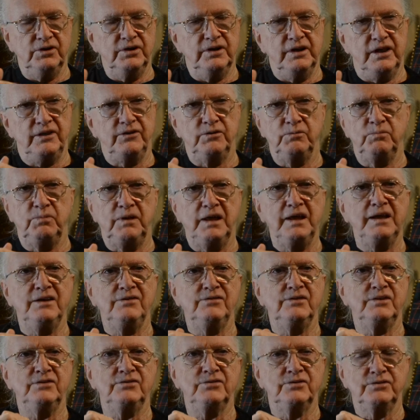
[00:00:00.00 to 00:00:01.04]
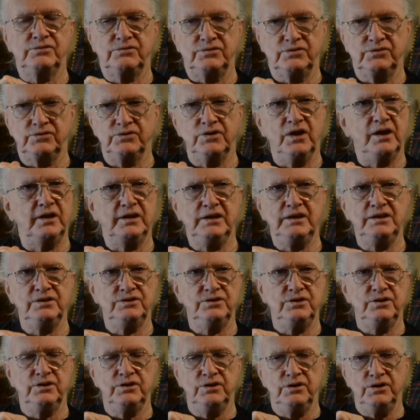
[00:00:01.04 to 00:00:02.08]
another place. That's just not
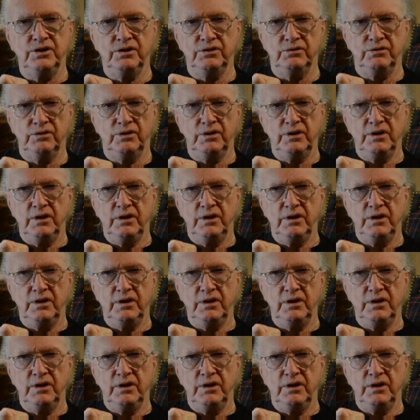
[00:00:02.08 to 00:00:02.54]
easy to do.